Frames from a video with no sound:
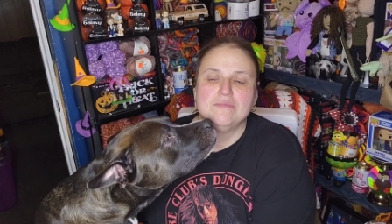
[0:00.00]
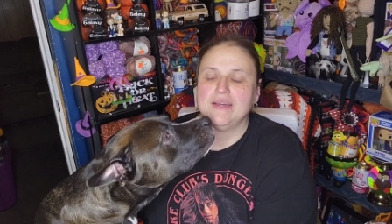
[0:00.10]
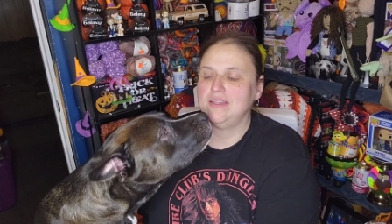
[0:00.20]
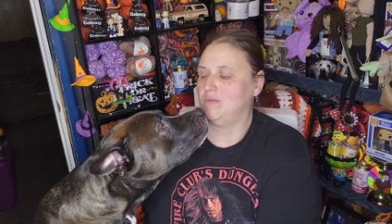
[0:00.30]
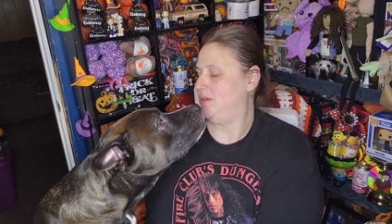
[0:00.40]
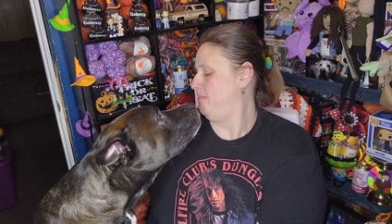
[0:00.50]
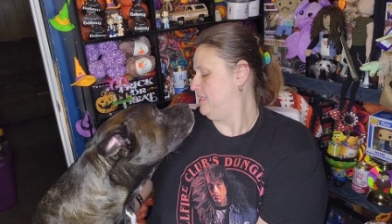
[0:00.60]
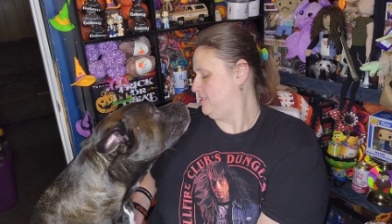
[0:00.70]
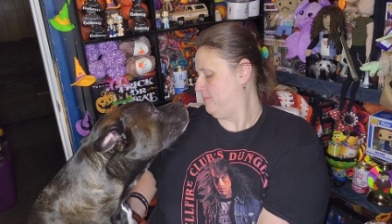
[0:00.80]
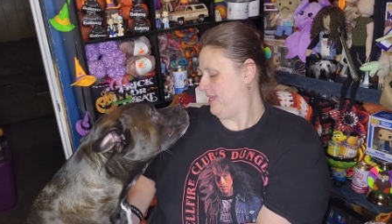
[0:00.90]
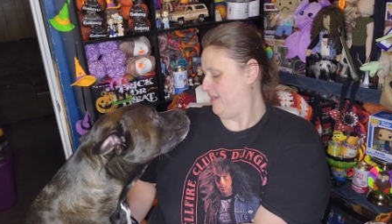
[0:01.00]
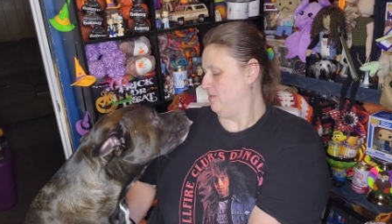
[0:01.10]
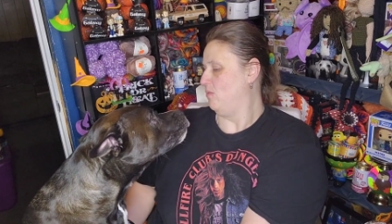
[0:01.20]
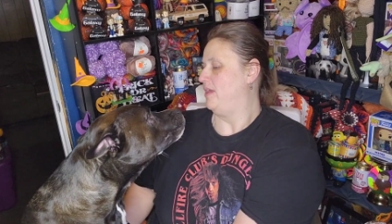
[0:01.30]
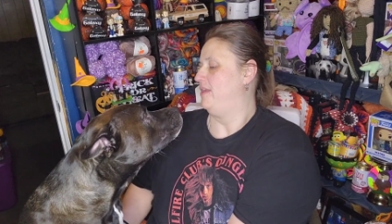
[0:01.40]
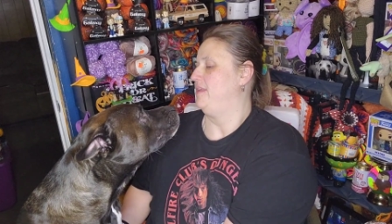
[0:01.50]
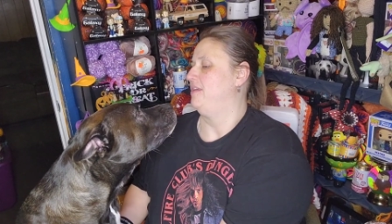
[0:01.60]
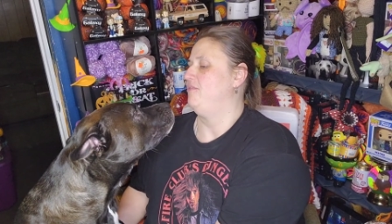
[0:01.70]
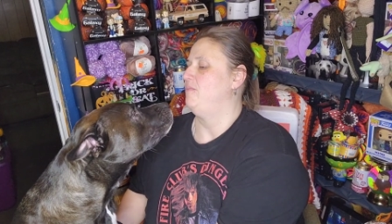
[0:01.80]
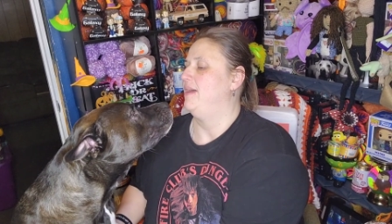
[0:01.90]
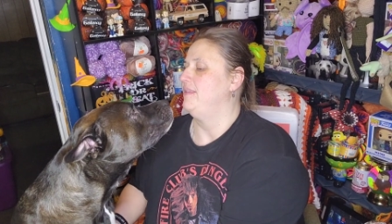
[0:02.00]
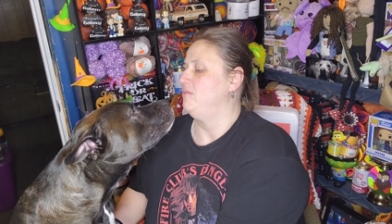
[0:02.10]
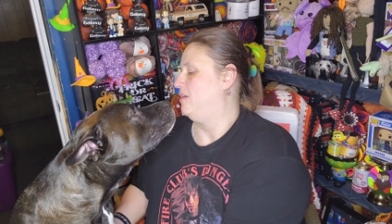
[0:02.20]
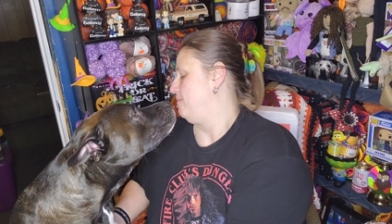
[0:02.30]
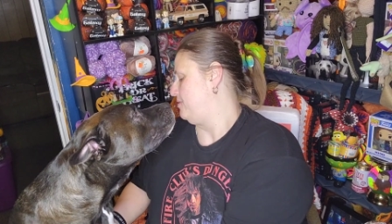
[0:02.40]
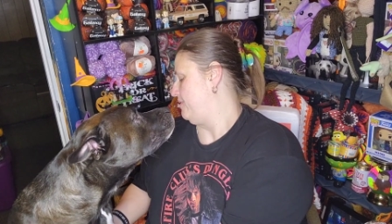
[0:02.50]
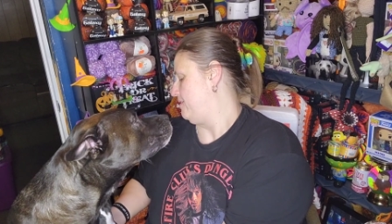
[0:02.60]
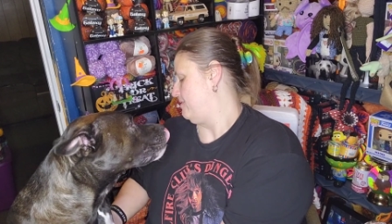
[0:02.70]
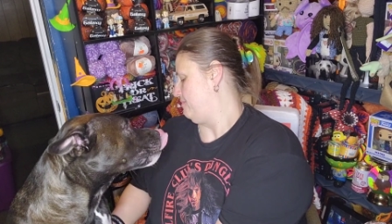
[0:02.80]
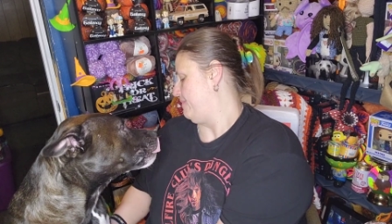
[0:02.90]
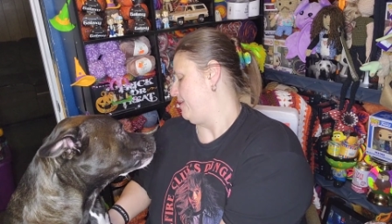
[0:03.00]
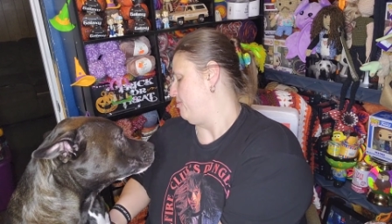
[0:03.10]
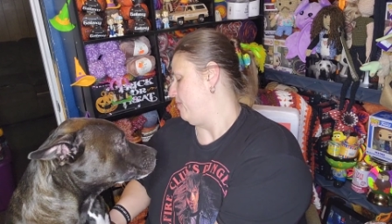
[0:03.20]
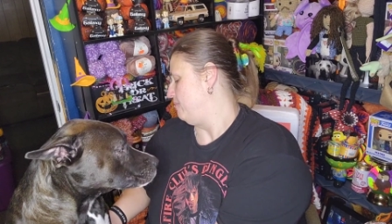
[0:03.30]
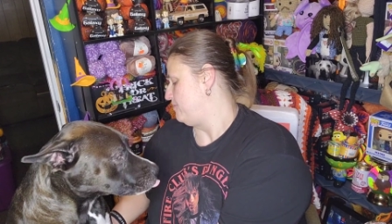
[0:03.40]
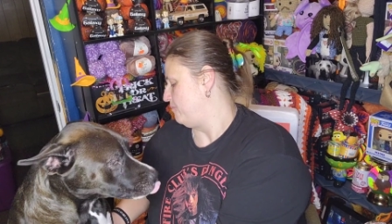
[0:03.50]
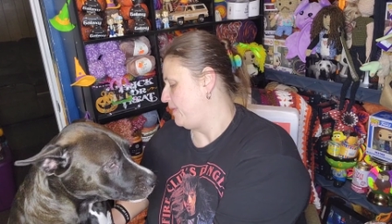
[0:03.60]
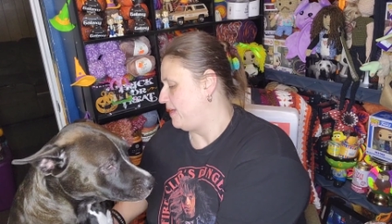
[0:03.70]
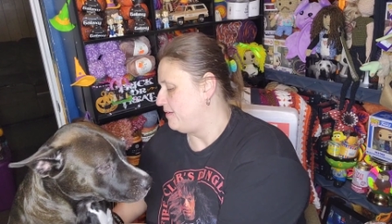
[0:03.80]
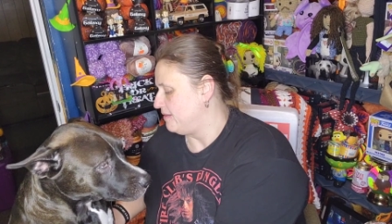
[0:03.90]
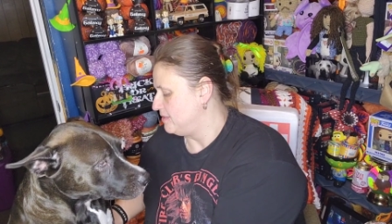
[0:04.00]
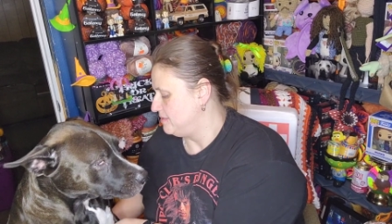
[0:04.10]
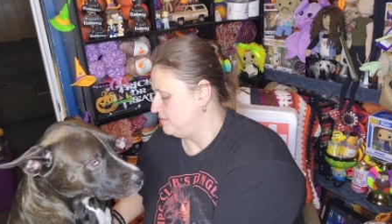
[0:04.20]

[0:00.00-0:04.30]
By the way, Mr. Panda wanted to give you belly rubs, so here's some belly rubs from Panda.